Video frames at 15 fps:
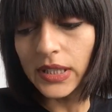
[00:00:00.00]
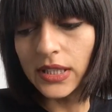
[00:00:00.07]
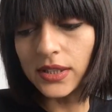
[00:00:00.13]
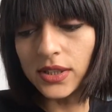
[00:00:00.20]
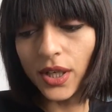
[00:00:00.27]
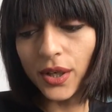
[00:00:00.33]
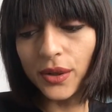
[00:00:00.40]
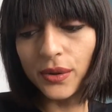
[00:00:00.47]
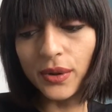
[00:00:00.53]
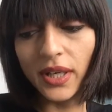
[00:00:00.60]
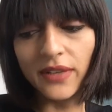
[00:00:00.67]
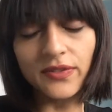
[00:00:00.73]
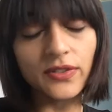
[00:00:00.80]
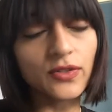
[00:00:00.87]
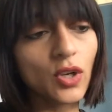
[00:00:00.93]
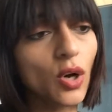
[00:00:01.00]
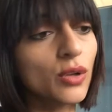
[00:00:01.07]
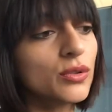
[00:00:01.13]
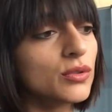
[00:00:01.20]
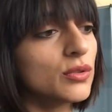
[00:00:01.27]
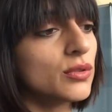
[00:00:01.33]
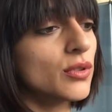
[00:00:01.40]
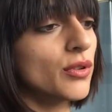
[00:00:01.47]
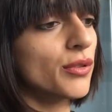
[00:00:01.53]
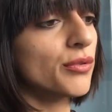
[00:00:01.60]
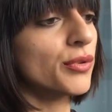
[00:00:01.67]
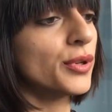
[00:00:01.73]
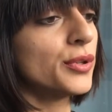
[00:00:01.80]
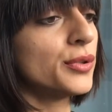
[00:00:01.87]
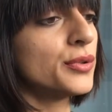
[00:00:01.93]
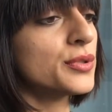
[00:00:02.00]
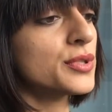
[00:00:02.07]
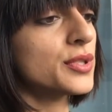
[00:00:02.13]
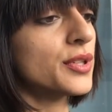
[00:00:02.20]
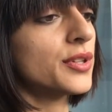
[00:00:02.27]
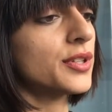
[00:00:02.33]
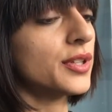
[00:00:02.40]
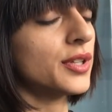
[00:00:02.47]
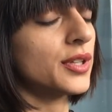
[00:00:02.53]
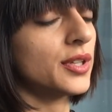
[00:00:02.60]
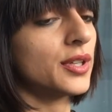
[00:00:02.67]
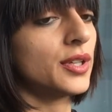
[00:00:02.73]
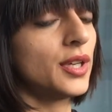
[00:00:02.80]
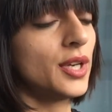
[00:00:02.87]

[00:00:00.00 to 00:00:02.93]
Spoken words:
So if you've gone through to the